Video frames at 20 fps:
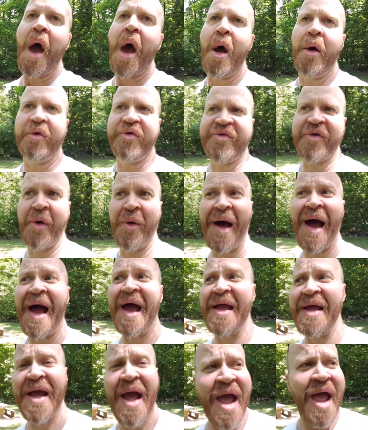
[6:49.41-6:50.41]

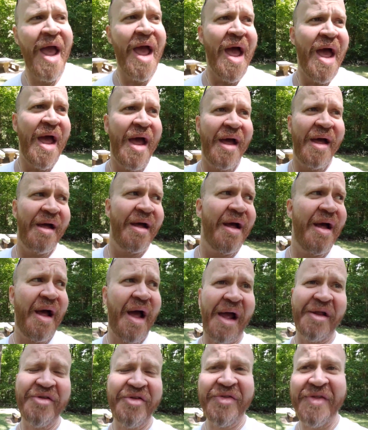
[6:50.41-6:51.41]
I
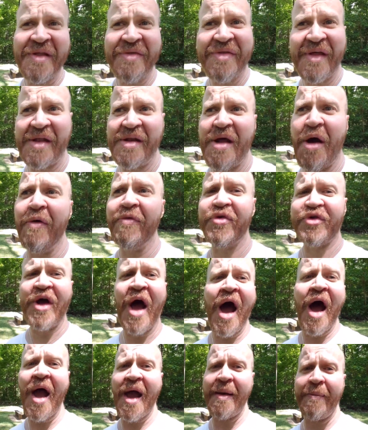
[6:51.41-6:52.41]
just think that over
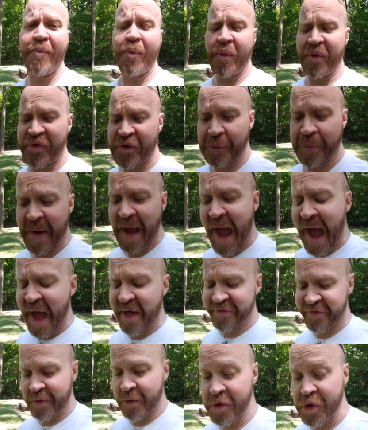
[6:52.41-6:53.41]
time, with your
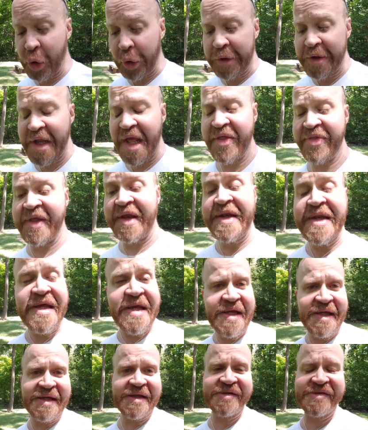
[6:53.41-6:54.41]
path and the
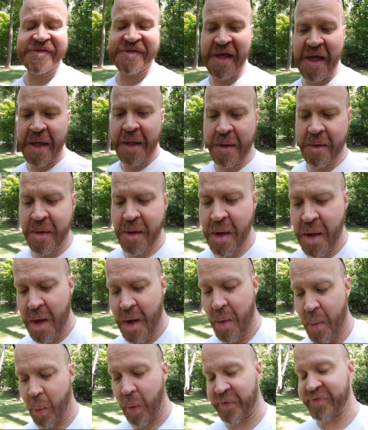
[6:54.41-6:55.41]
needs and
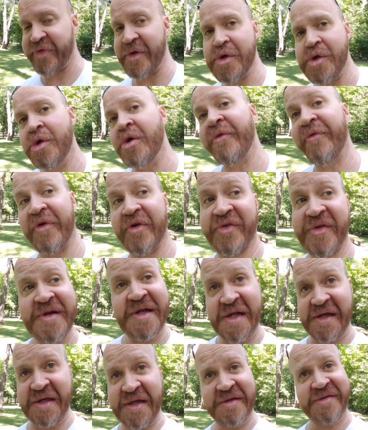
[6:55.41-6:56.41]
what the universe
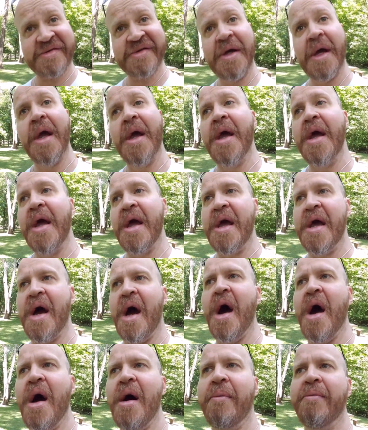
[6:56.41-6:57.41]
needs,
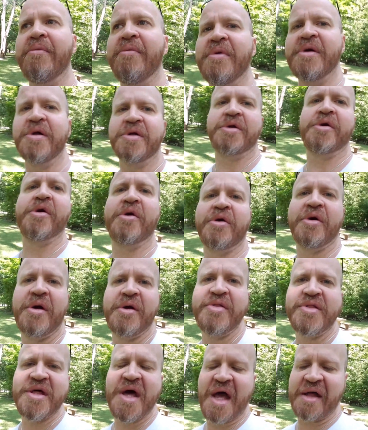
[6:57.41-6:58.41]
your
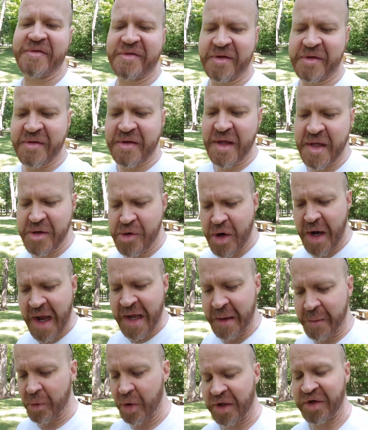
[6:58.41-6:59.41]

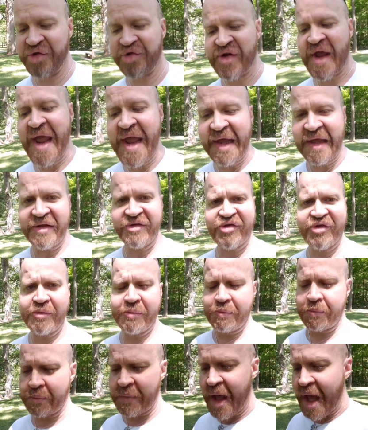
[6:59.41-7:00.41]
animal can change,
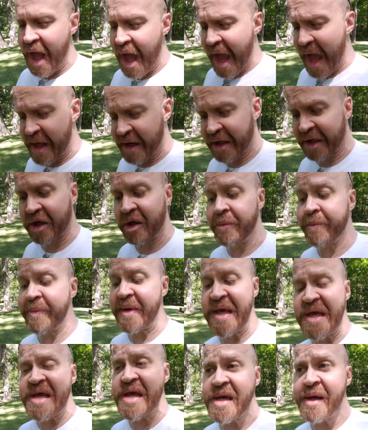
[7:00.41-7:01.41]
and it can
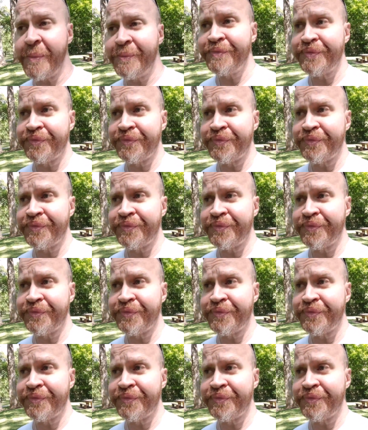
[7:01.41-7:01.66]
be